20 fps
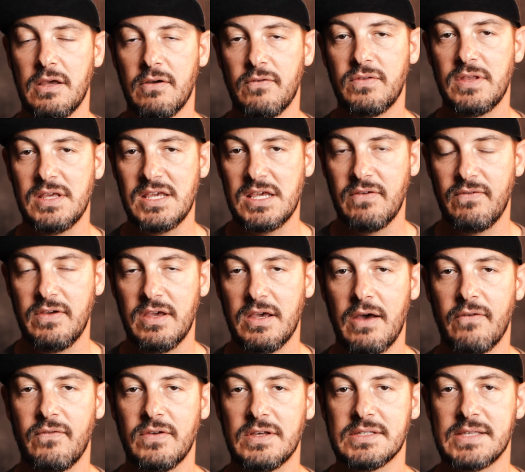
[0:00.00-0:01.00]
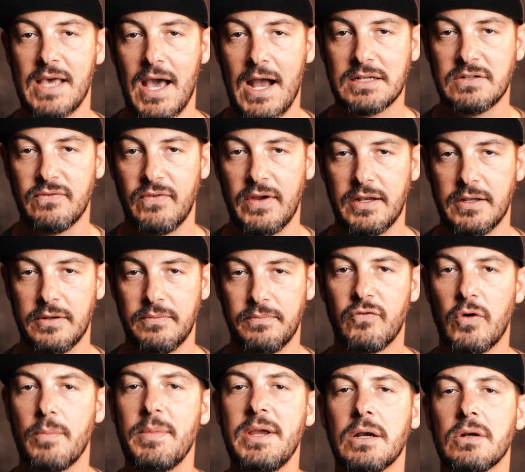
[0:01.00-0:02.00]
if the EVF is activated.
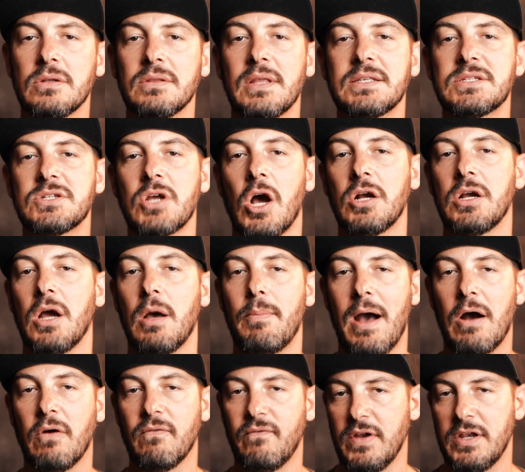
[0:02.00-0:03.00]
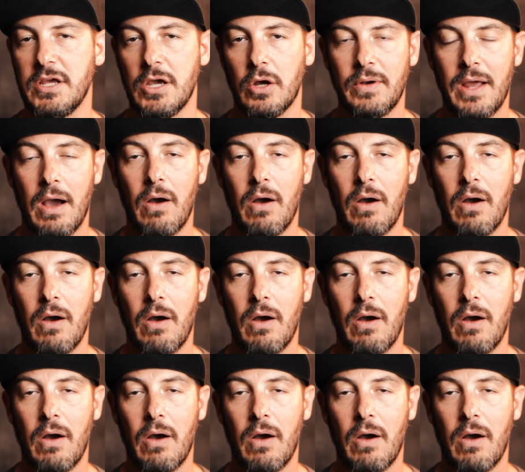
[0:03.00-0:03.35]
From here, let's talk about video.